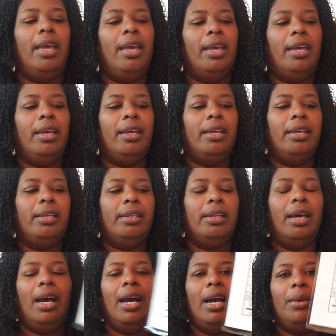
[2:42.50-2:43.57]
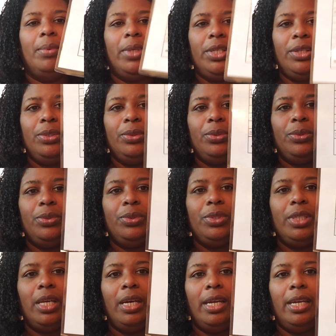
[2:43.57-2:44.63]
And I would use
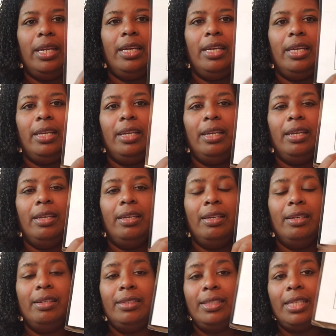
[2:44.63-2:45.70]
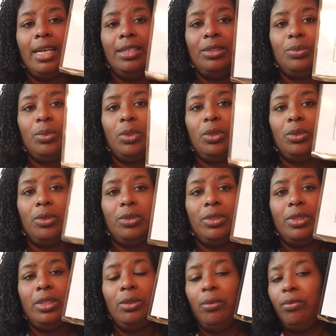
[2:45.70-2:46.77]
a dice roller
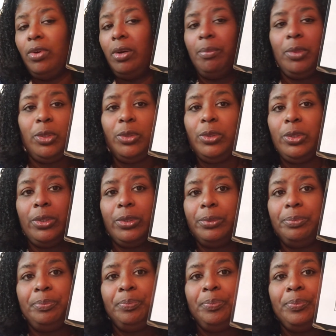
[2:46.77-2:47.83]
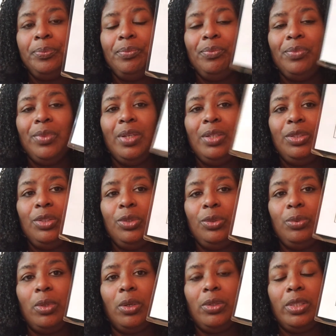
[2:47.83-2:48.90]
from Google to
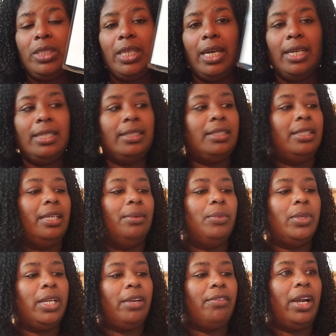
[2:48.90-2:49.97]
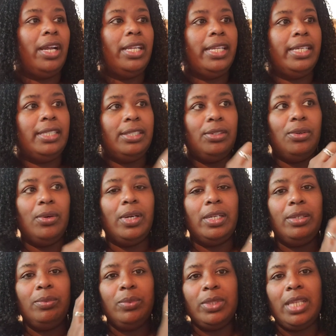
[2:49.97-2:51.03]
roll the dice, and whatever I landed
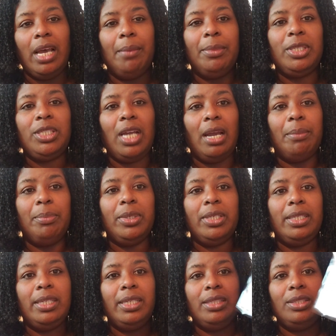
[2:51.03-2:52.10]
on was how much I put